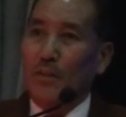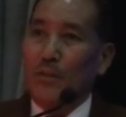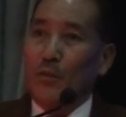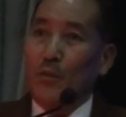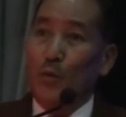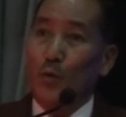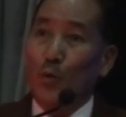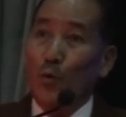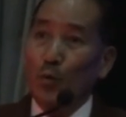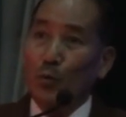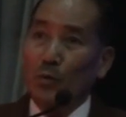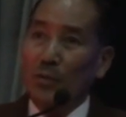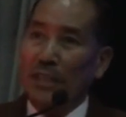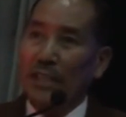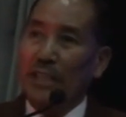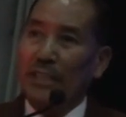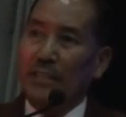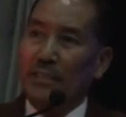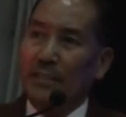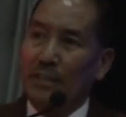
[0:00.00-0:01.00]

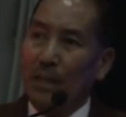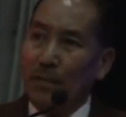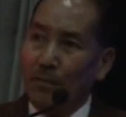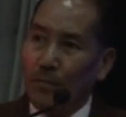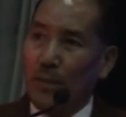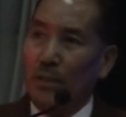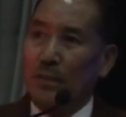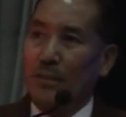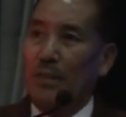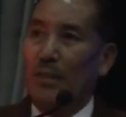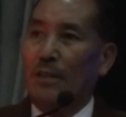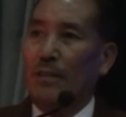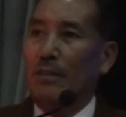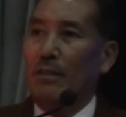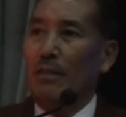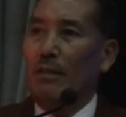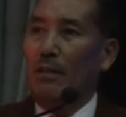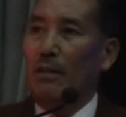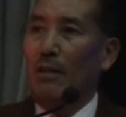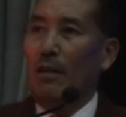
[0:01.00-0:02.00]
Youth itself is
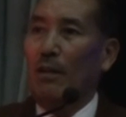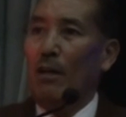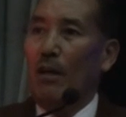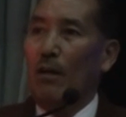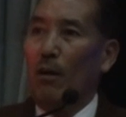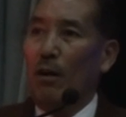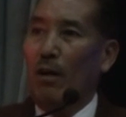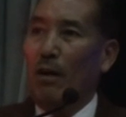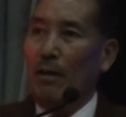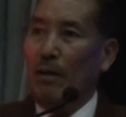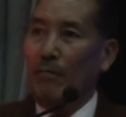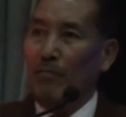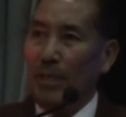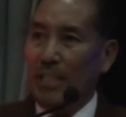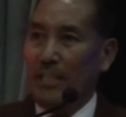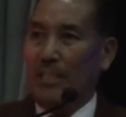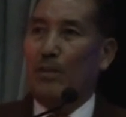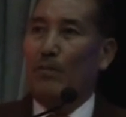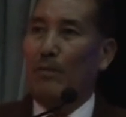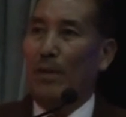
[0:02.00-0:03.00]
a
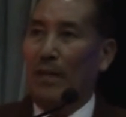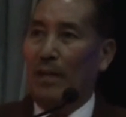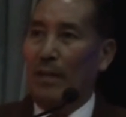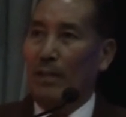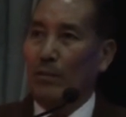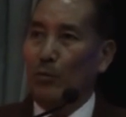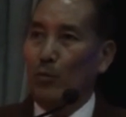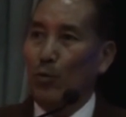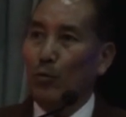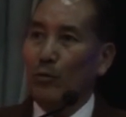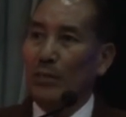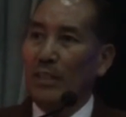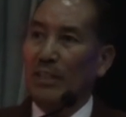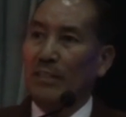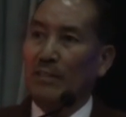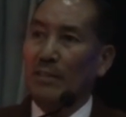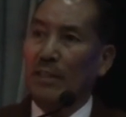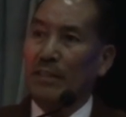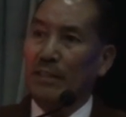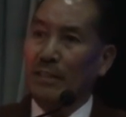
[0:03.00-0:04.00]
festival. Youth
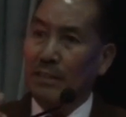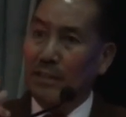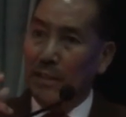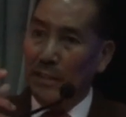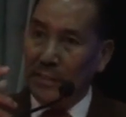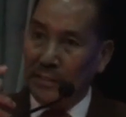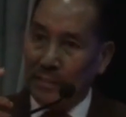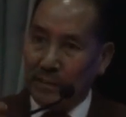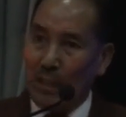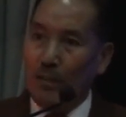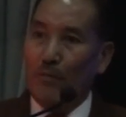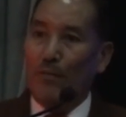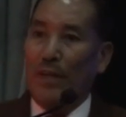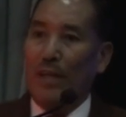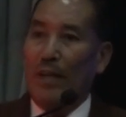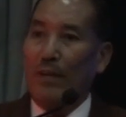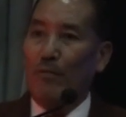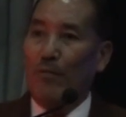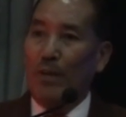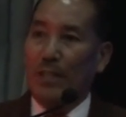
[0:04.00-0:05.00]
is itself
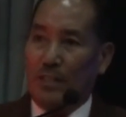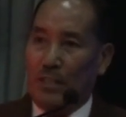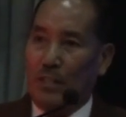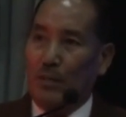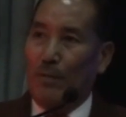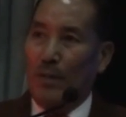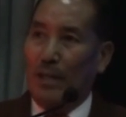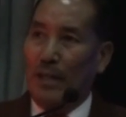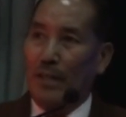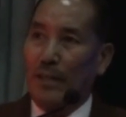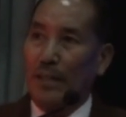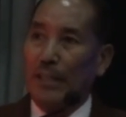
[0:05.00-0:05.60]
a festival.